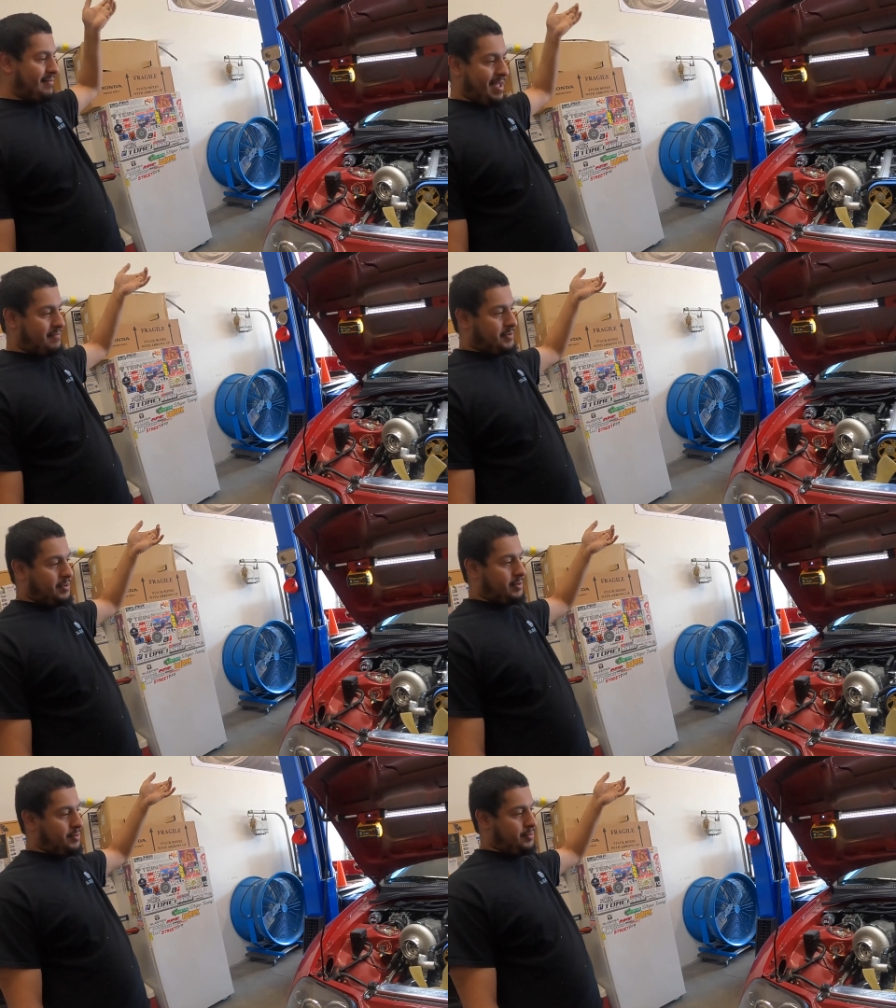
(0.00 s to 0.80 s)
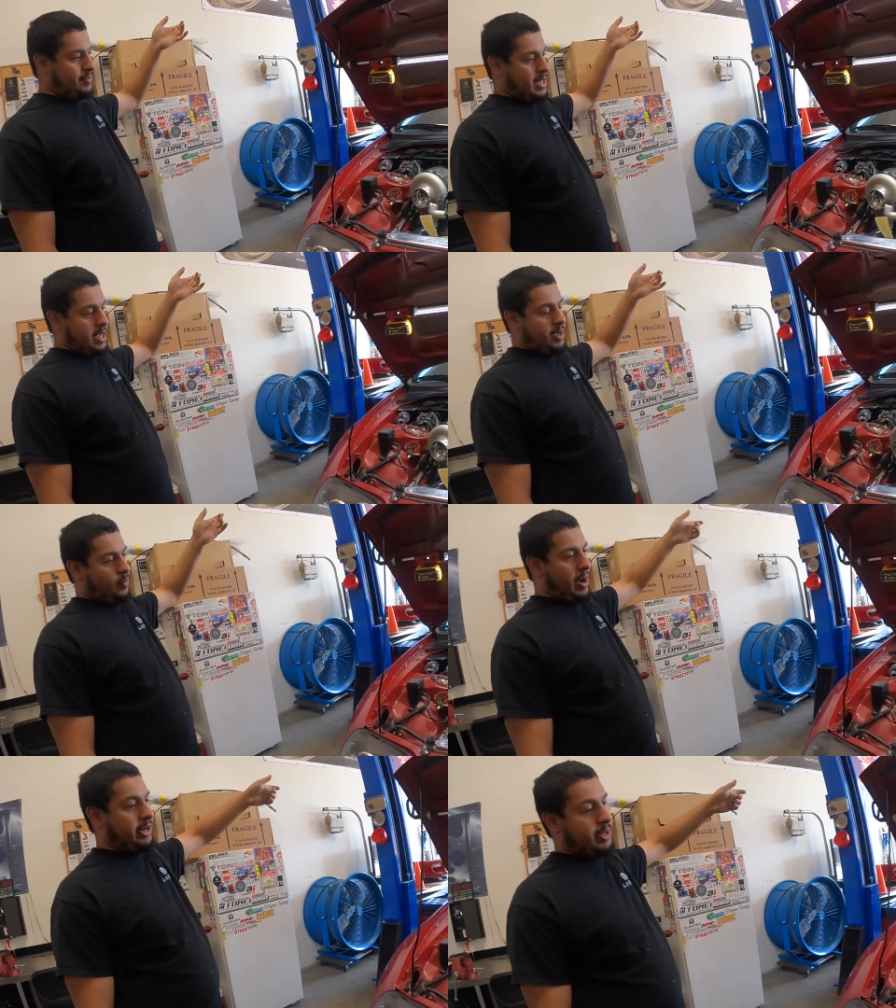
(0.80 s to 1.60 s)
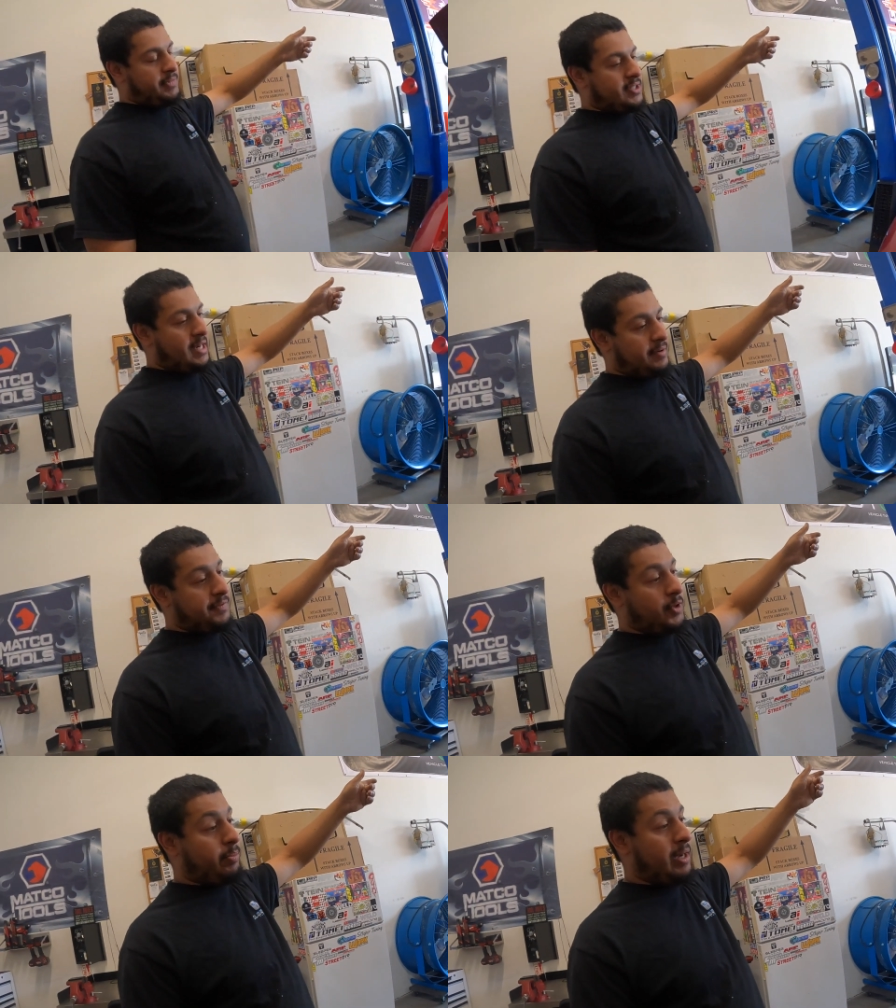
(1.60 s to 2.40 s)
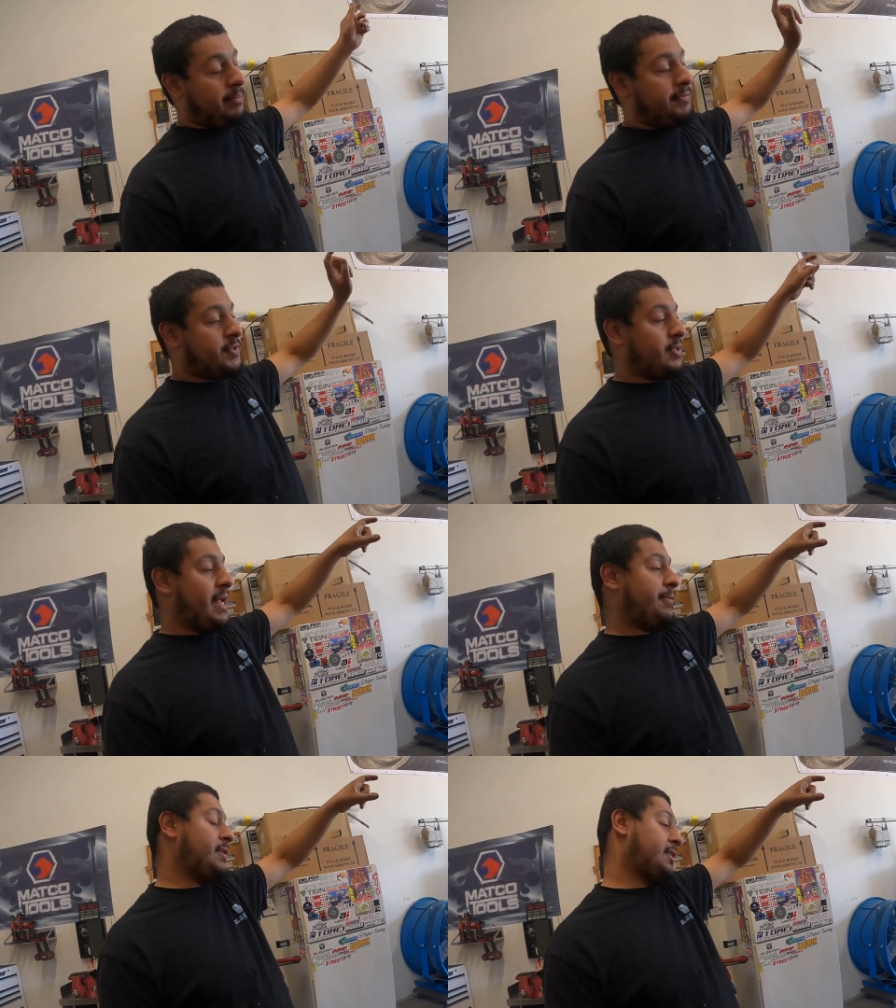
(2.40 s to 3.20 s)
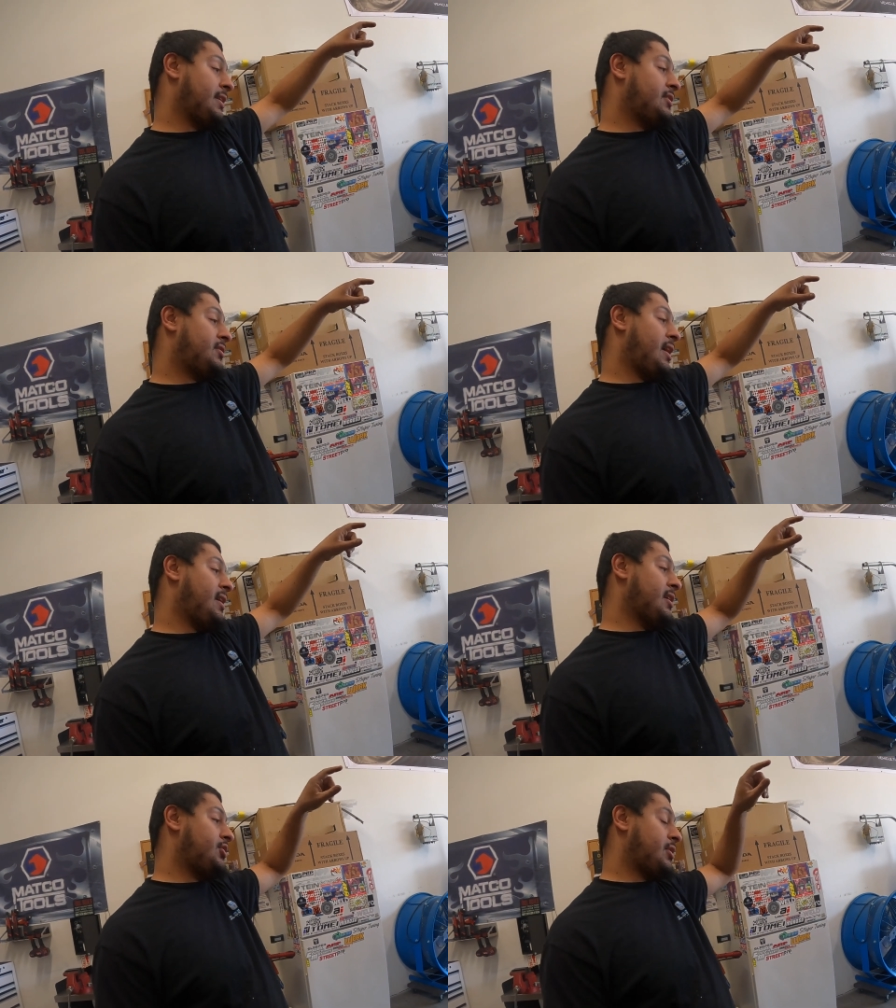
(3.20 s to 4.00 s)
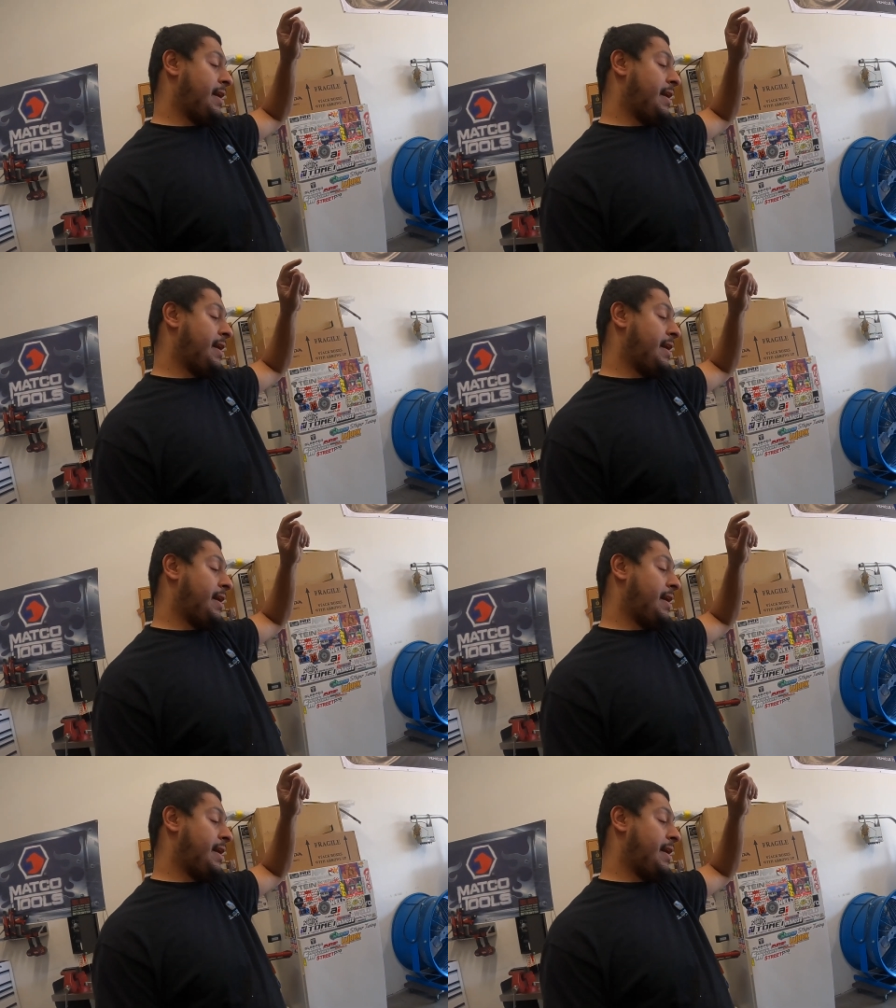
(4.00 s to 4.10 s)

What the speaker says: have to wire up the second fuel pump so that one gets staged.